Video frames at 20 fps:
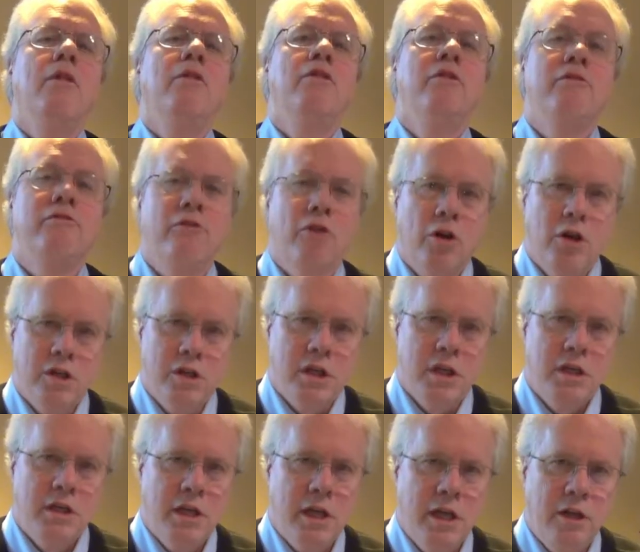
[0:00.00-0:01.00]
the furnace
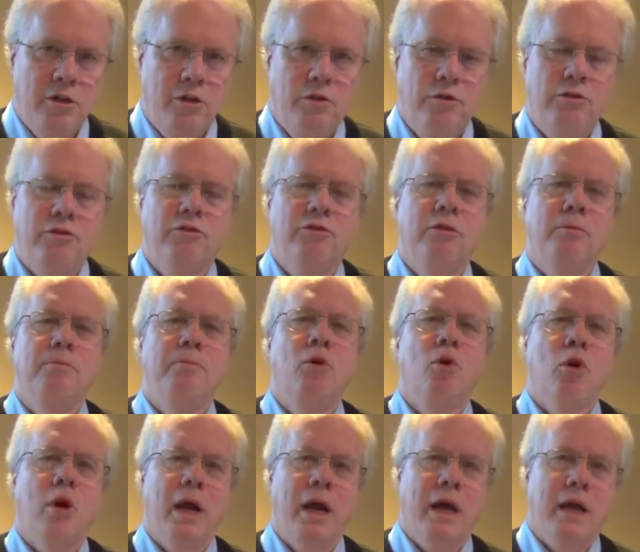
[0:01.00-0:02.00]
continues to
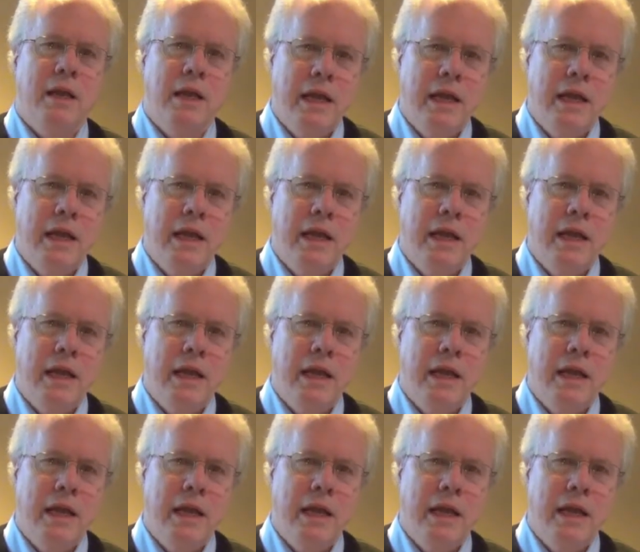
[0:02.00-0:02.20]
pour out